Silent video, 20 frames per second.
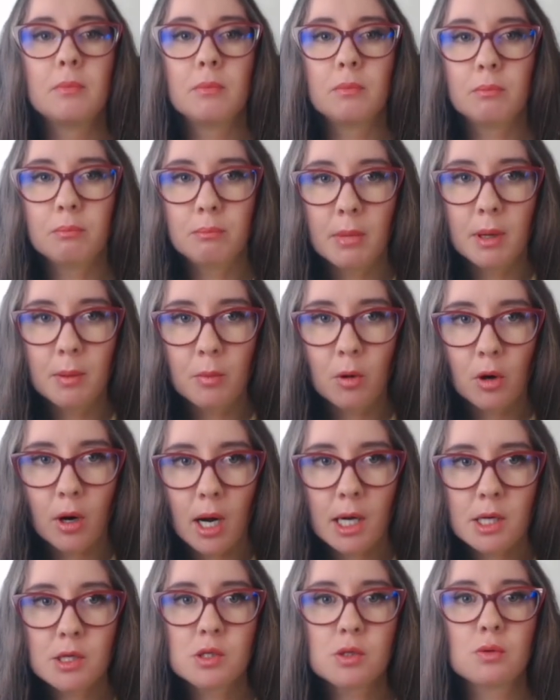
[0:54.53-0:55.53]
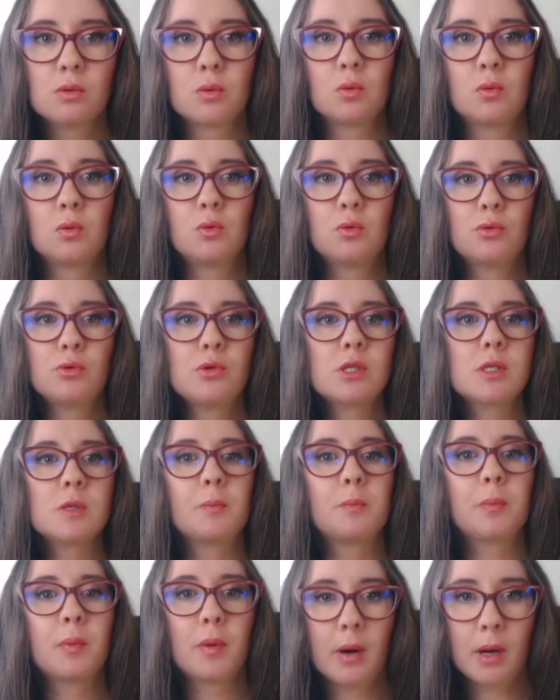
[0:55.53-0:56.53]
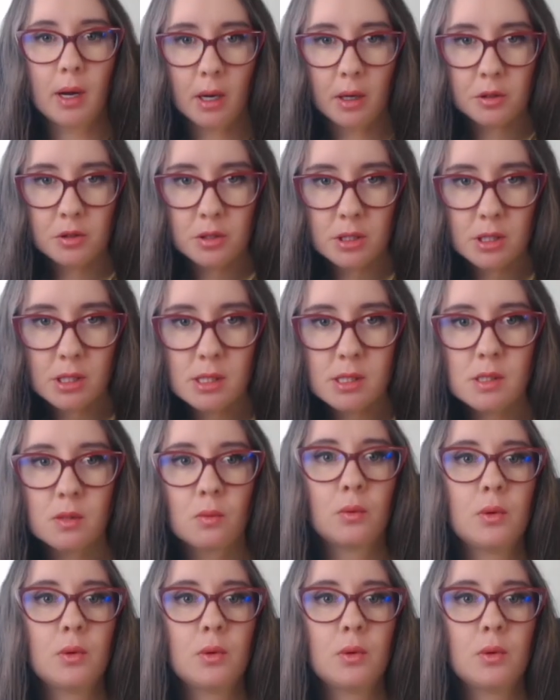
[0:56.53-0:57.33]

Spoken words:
memorize rules, practice,